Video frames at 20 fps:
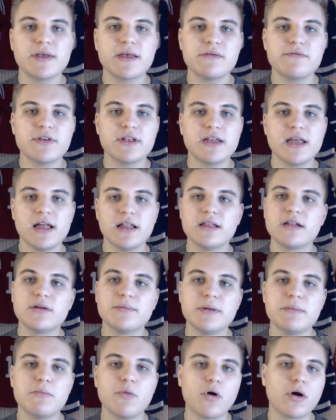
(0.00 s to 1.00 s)
given a little
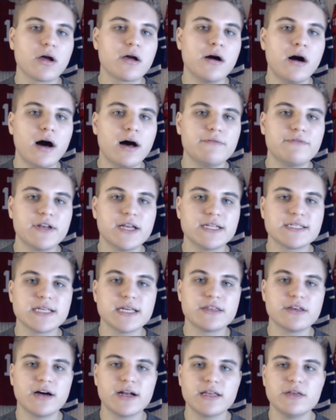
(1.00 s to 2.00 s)
bit more confidence,
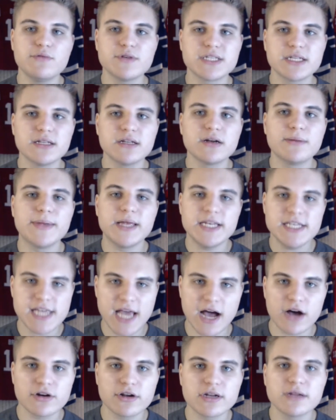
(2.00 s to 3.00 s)
I thought he was a little bit
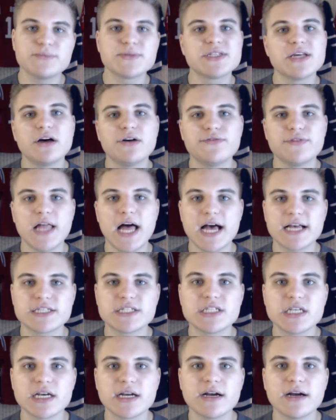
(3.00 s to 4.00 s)
down on himself
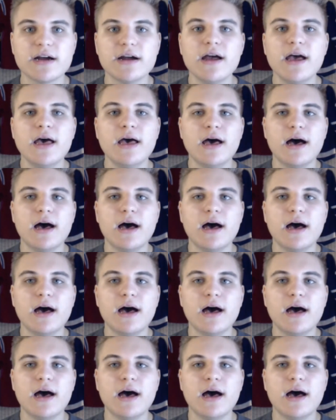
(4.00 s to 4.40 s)
last year.